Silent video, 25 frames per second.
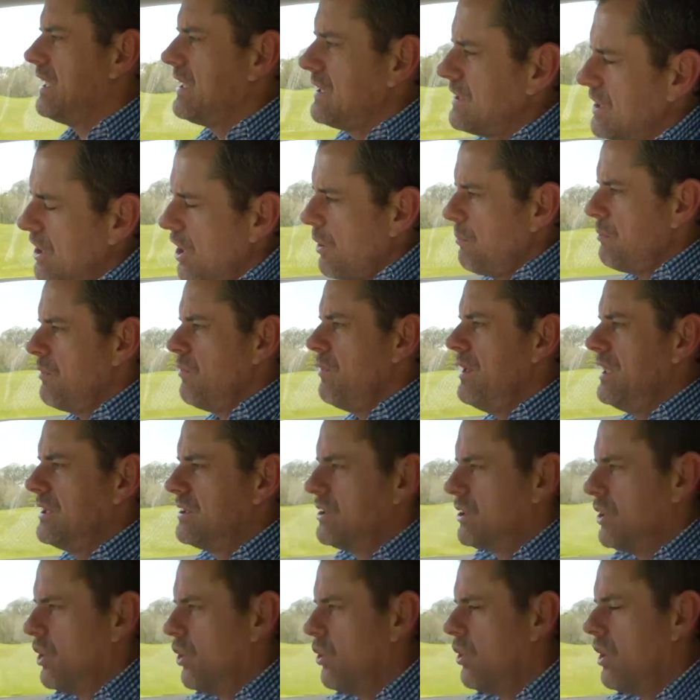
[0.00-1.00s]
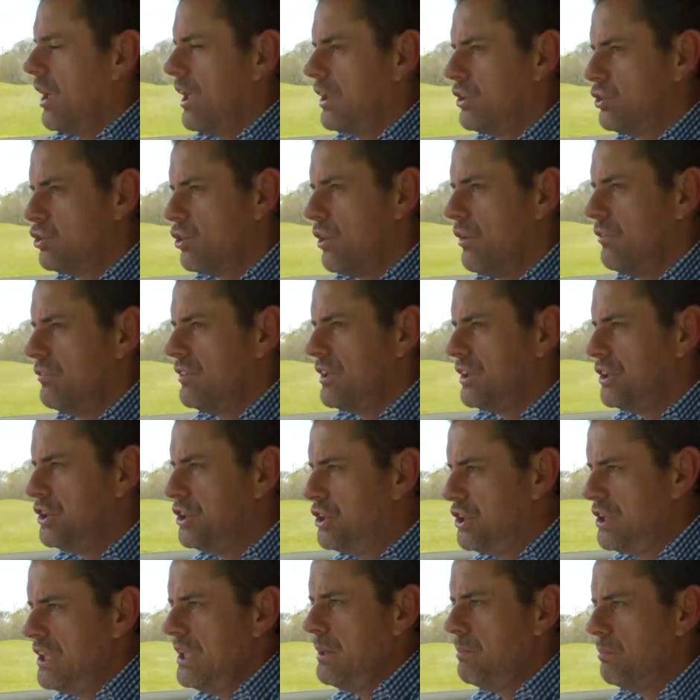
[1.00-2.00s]
because a couple of weeks ago I drove the
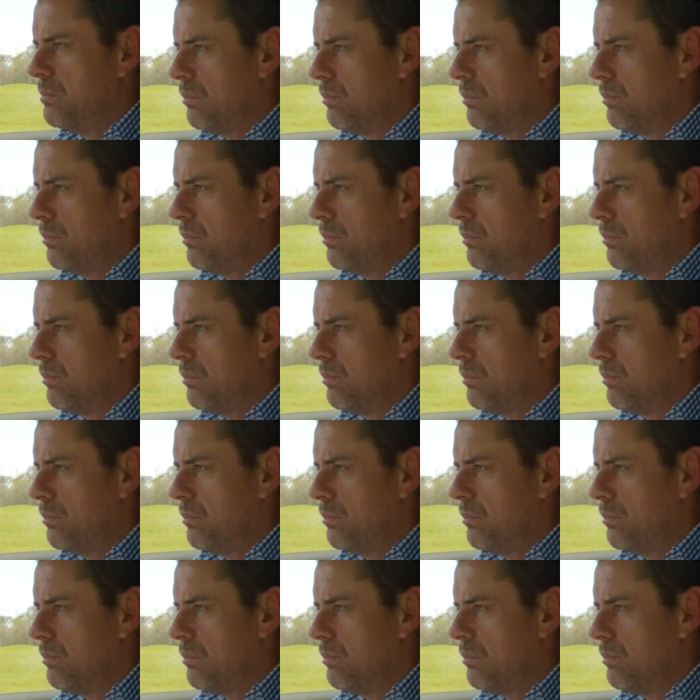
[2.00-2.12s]
Jeep